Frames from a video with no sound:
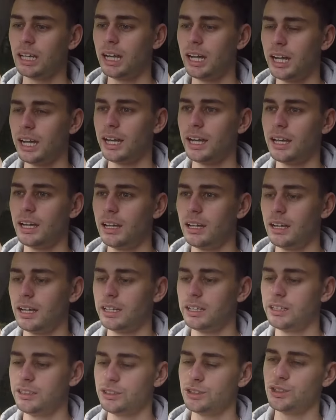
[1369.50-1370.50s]

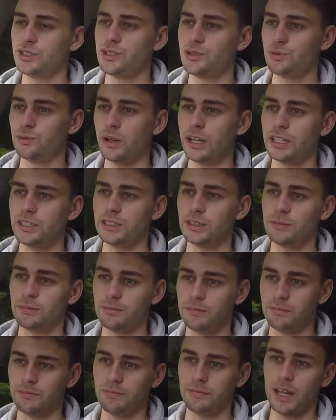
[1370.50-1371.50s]
and it does weight up,
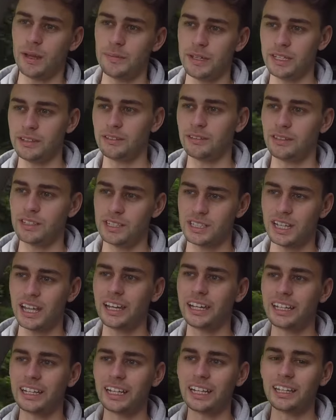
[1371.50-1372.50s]
I mean,
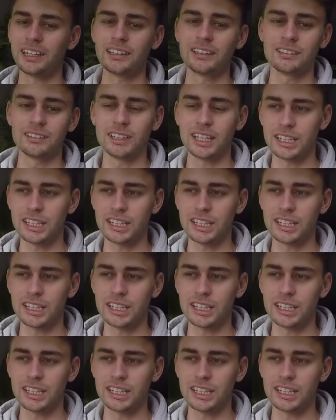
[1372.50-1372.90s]
slightly.